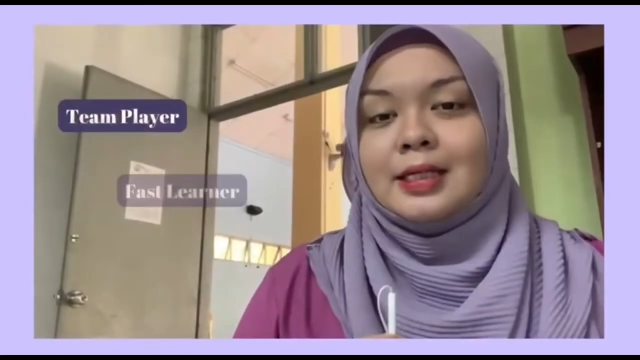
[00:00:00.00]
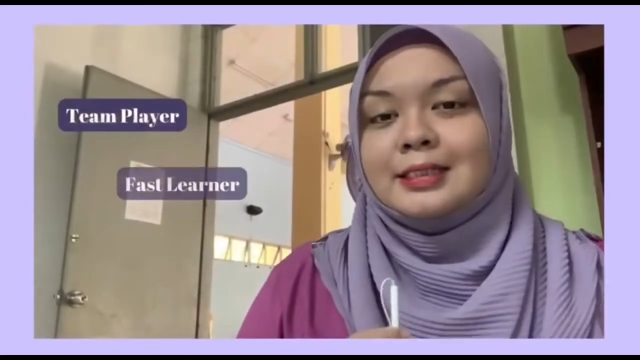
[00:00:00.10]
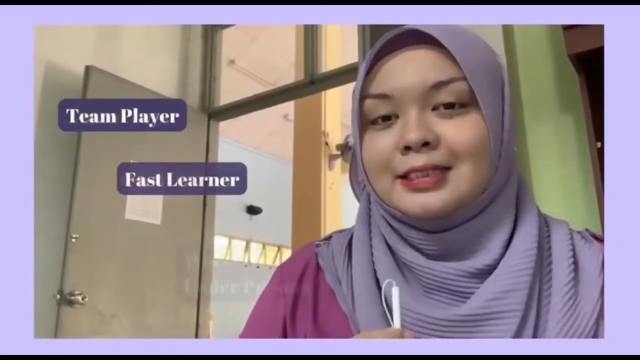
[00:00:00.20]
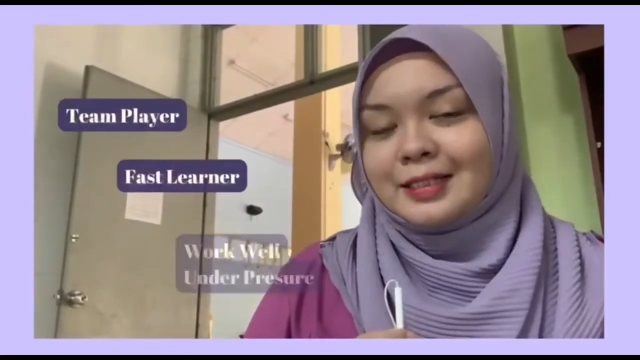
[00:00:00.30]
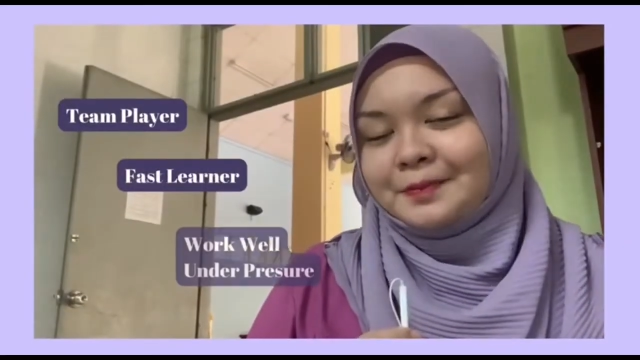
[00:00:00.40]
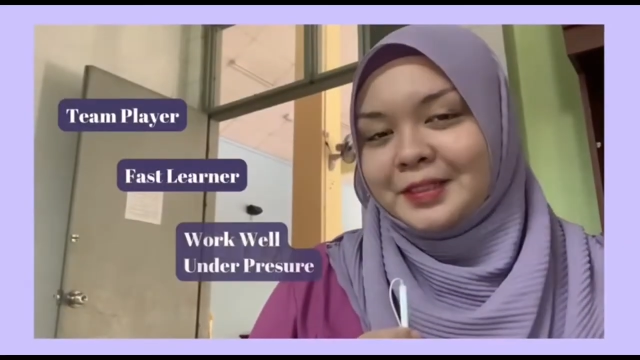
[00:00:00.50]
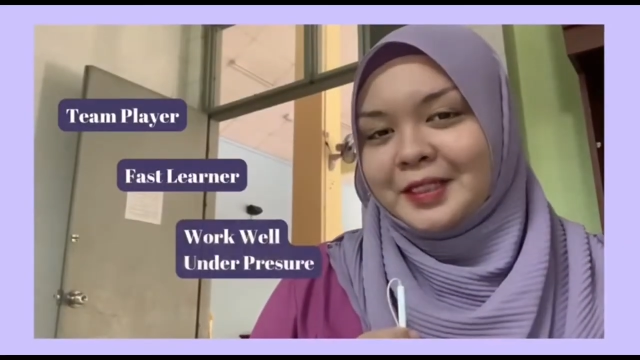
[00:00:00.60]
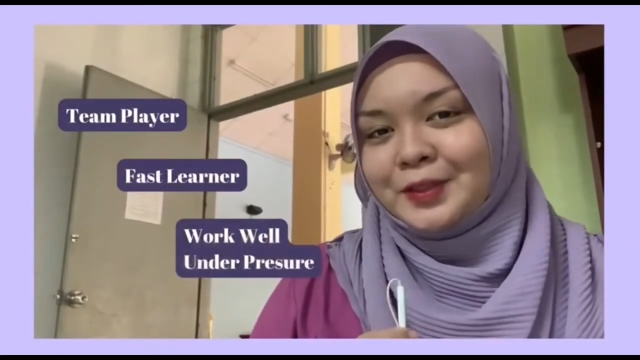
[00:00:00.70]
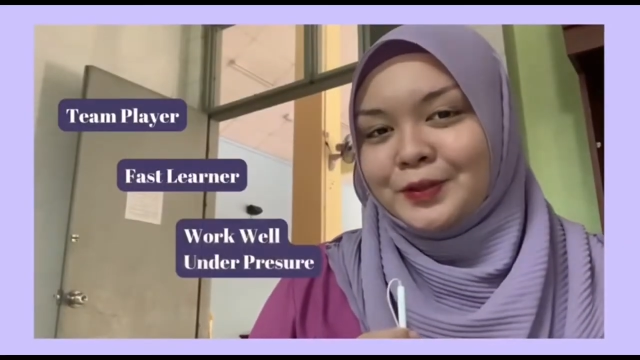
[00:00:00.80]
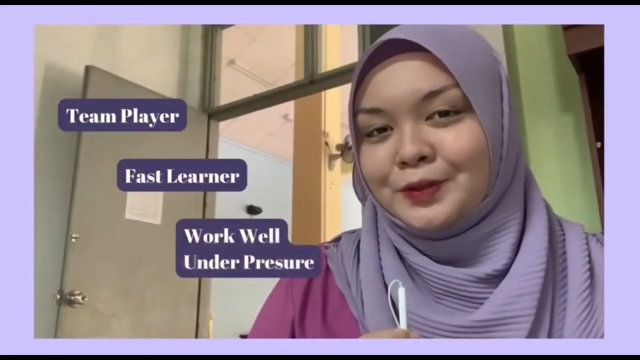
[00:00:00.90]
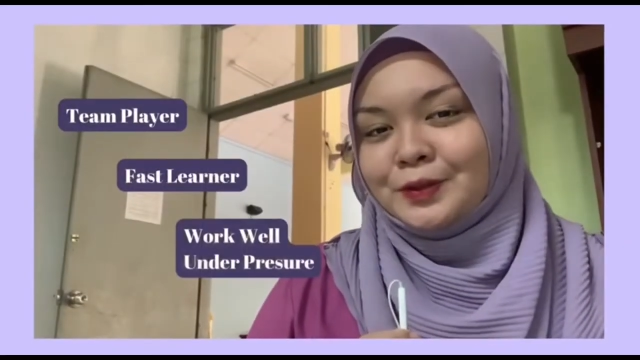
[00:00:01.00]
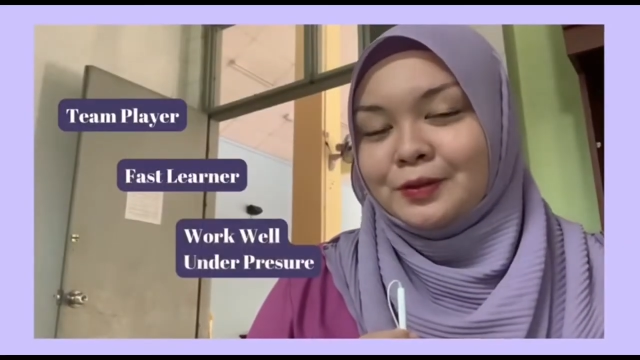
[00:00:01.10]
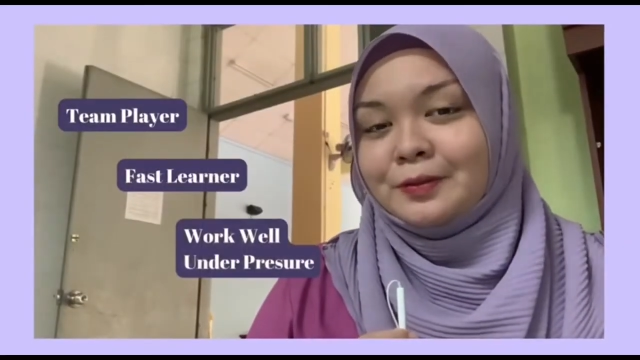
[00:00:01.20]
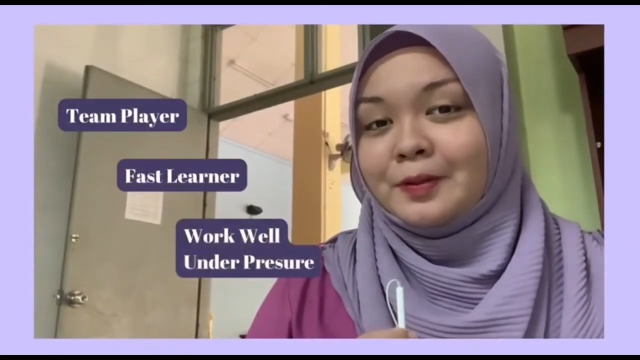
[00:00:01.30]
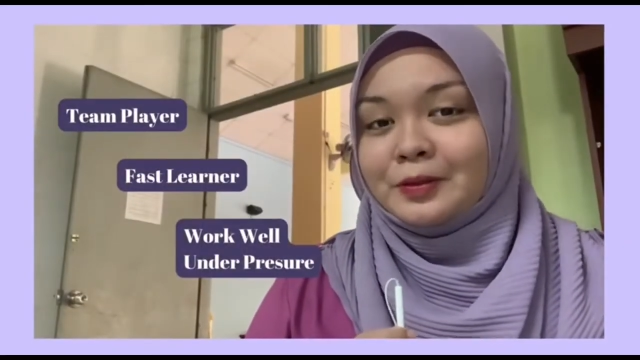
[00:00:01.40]
Something you don't know
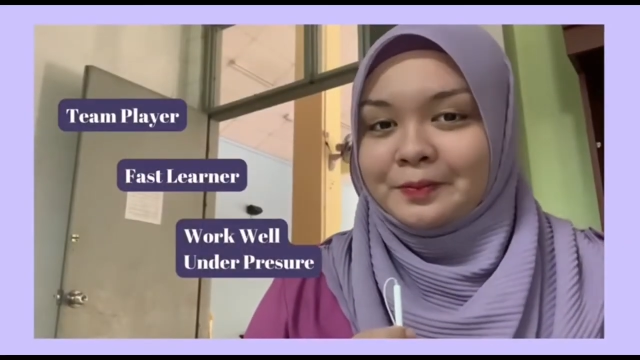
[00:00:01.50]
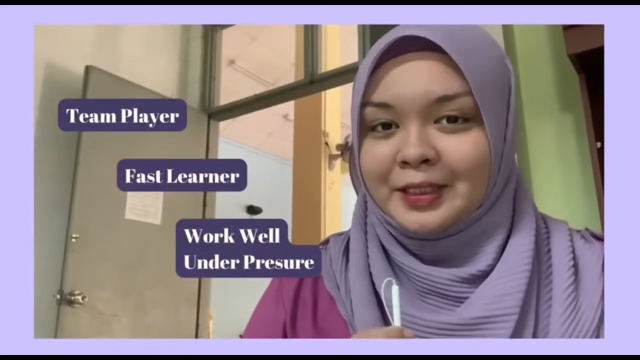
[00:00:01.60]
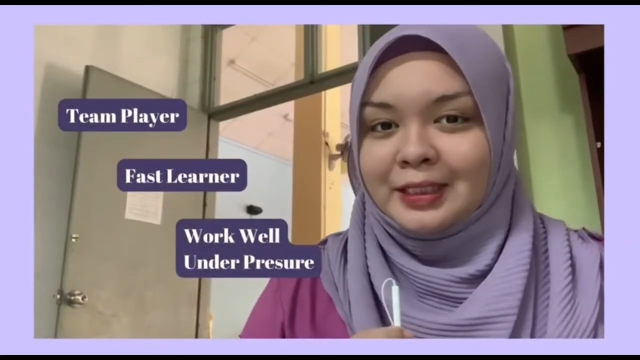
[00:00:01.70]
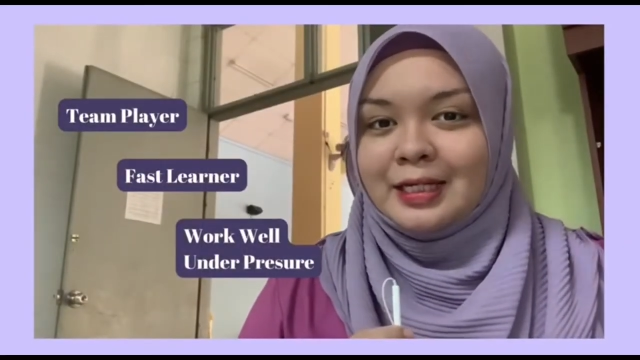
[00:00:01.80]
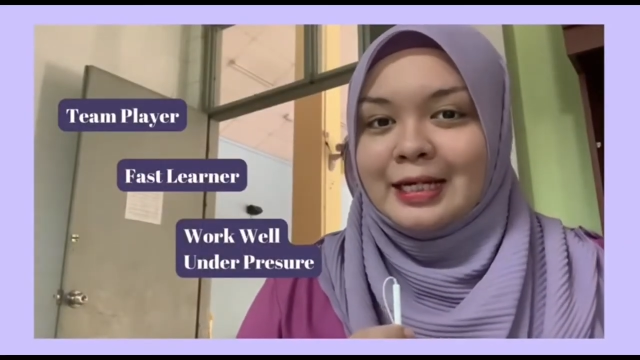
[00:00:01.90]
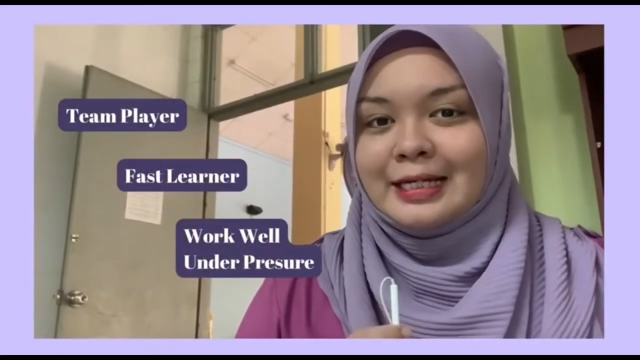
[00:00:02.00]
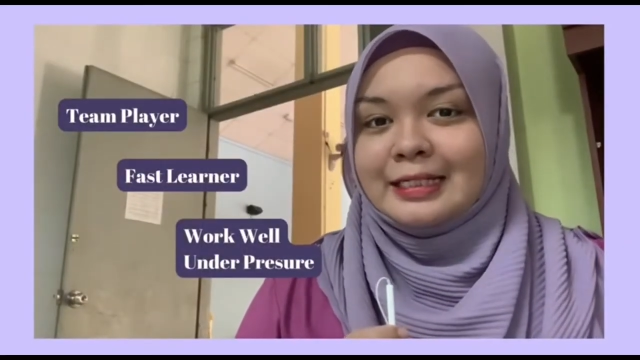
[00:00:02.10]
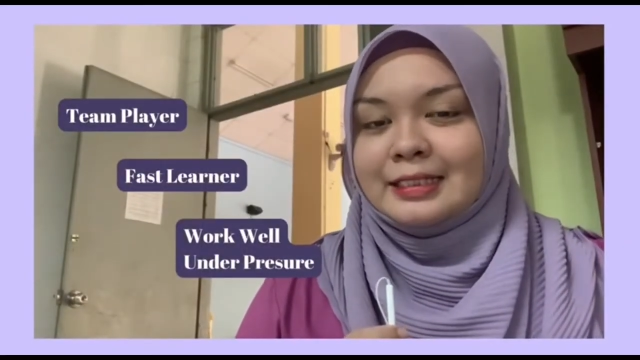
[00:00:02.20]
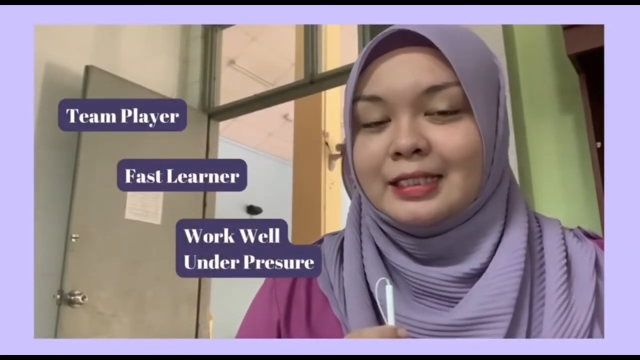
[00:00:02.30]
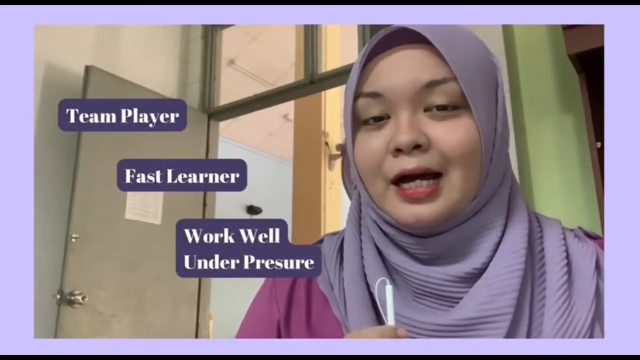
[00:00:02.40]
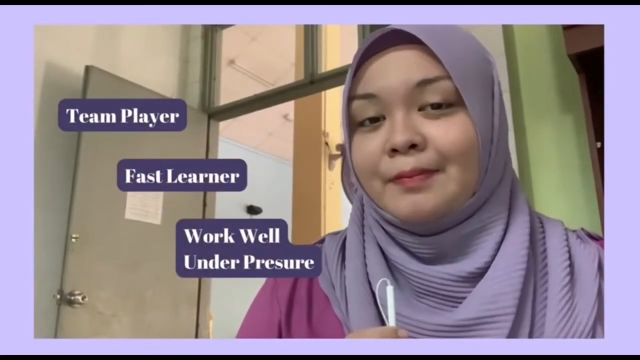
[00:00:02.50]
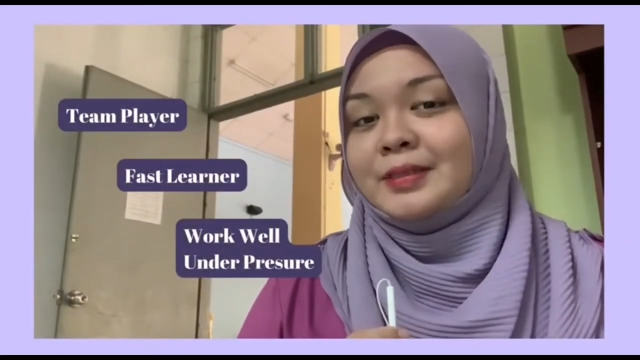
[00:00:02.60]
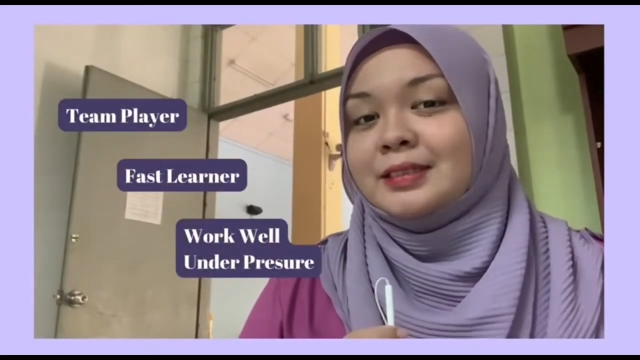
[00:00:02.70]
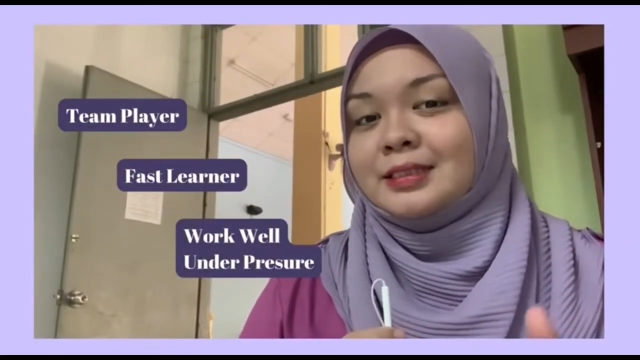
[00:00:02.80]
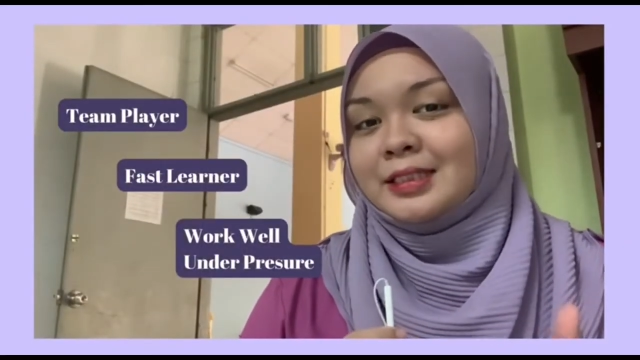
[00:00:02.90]
about me is I'm
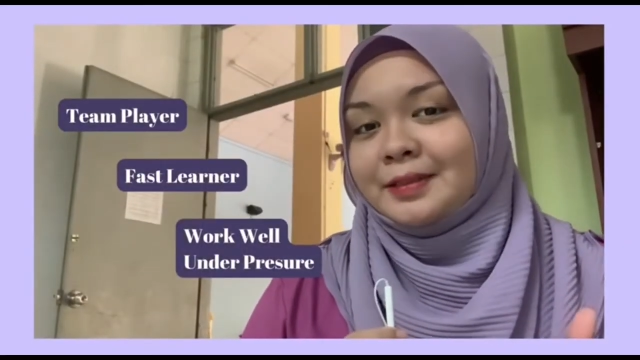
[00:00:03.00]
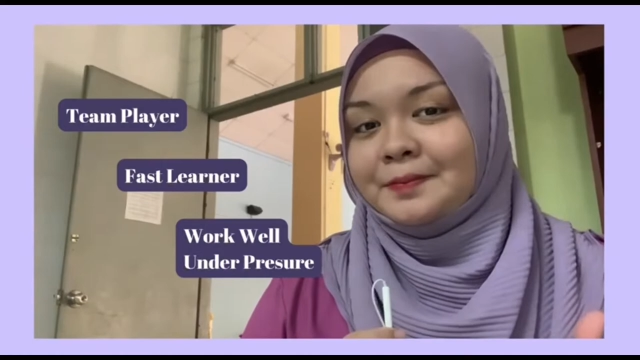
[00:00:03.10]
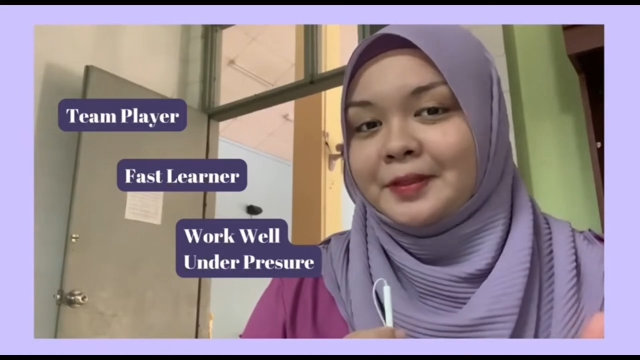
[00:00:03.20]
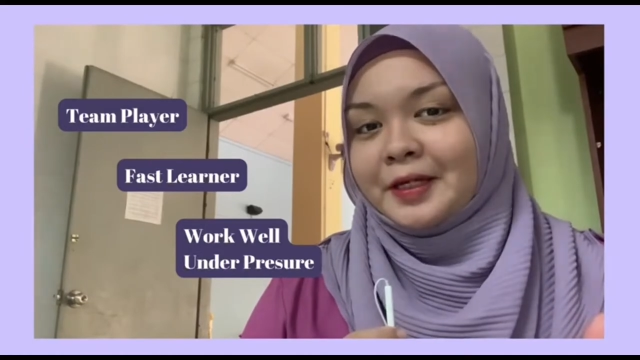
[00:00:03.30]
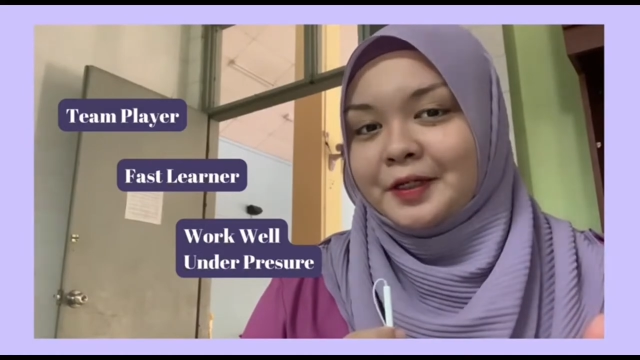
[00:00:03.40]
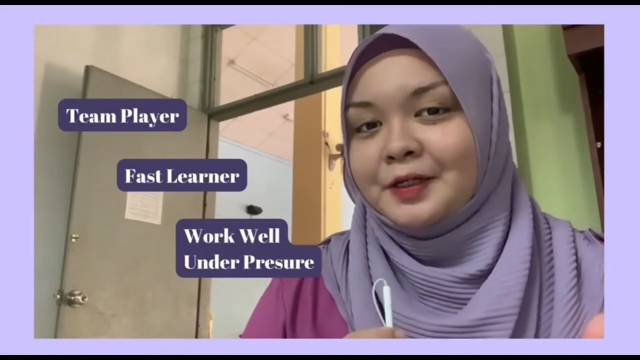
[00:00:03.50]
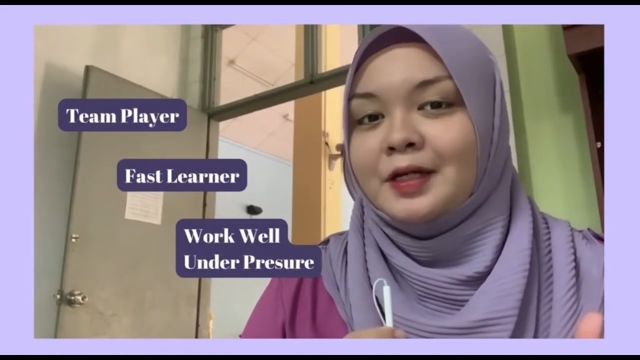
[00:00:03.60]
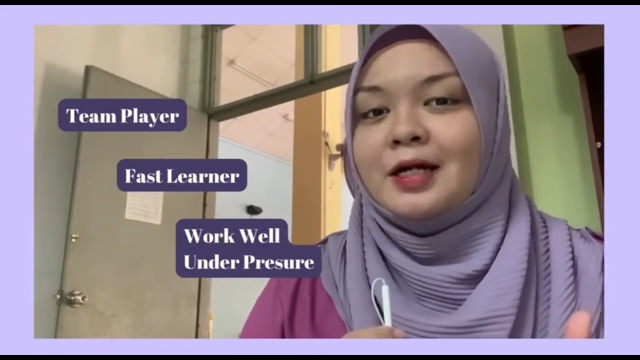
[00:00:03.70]
a team player,